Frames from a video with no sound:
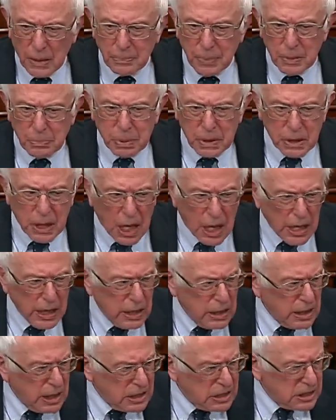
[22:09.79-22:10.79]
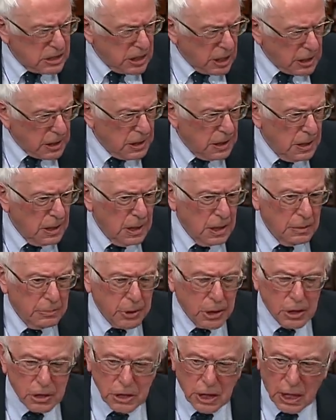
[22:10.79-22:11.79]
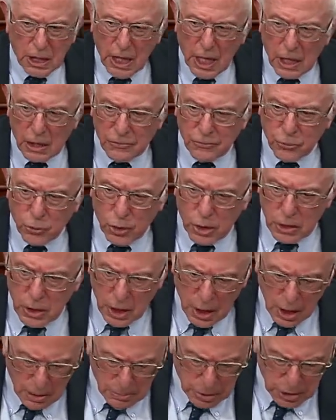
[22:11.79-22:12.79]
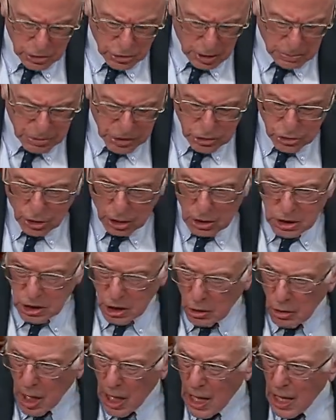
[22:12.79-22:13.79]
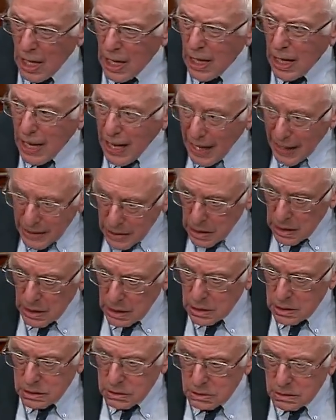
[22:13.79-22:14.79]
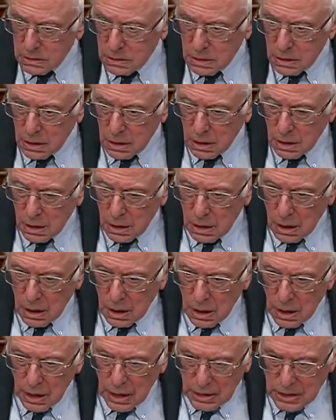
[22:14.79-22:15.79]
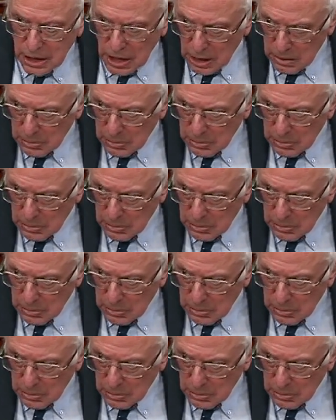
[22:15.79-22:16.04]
People dying, get sick because they can't afford prescription drugs. So I think, and I say to my